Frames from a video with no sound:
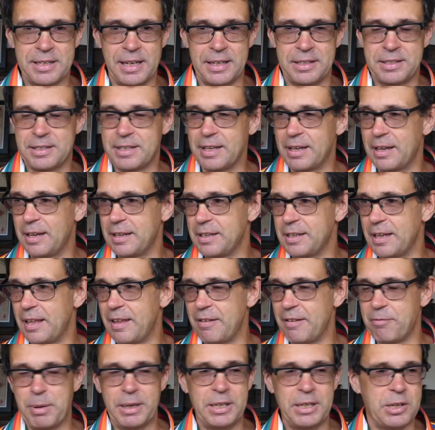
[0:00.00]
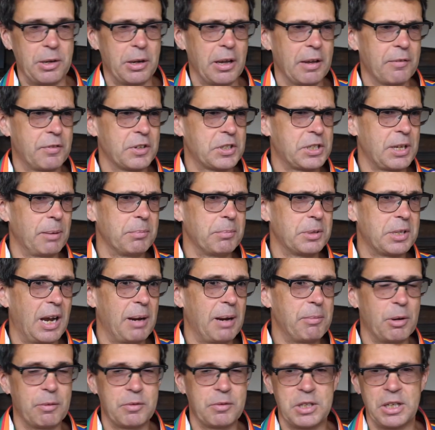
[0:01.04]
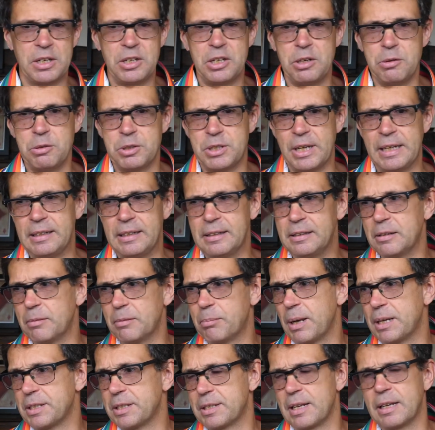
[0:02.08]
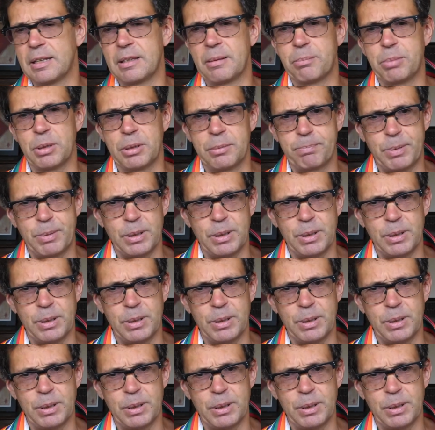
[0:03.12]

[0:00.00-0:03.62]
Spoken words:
They've been doing it for some time, obviously in New Zealand and places like that.